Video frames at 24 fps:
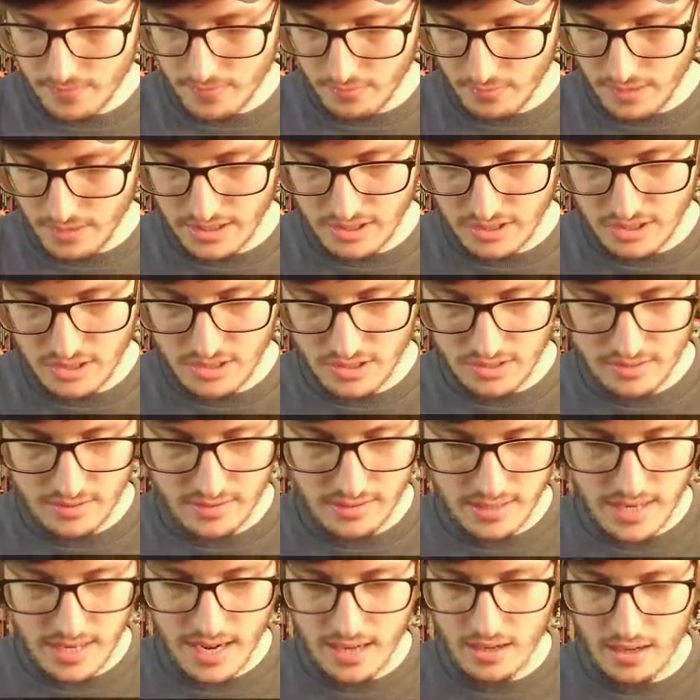which
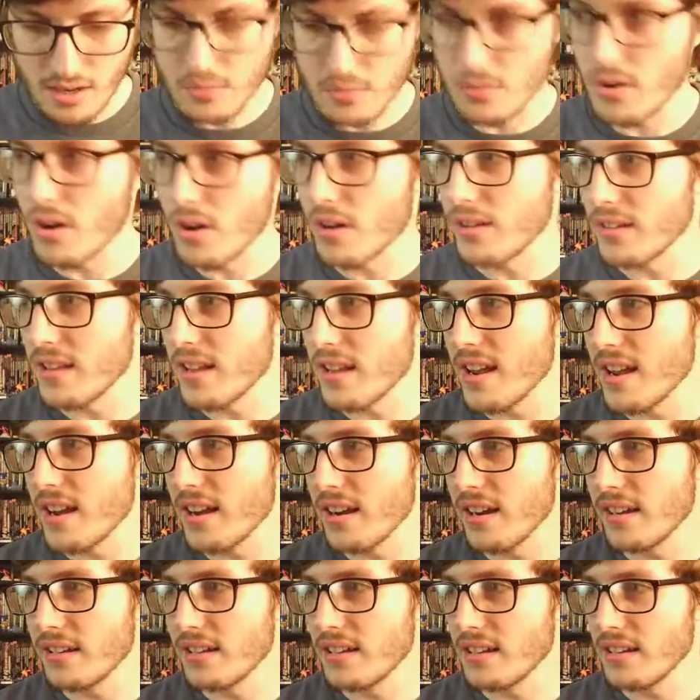can't go wrong
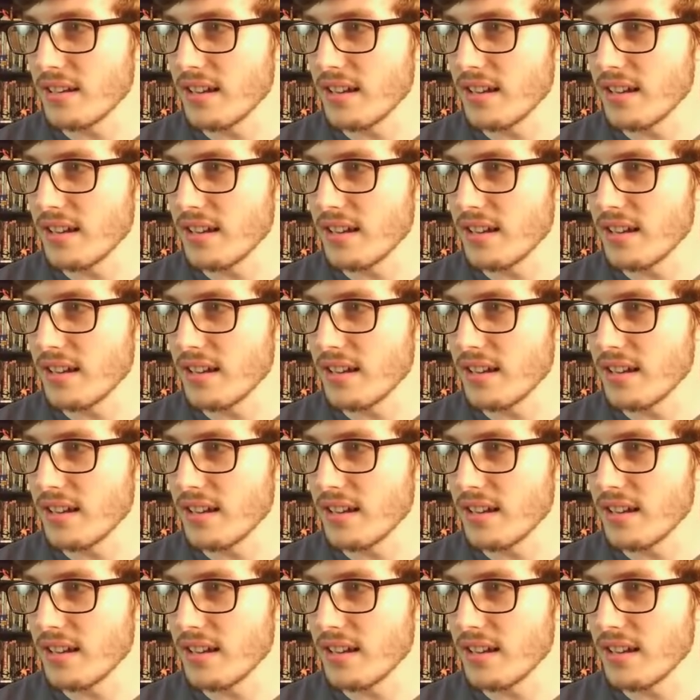there.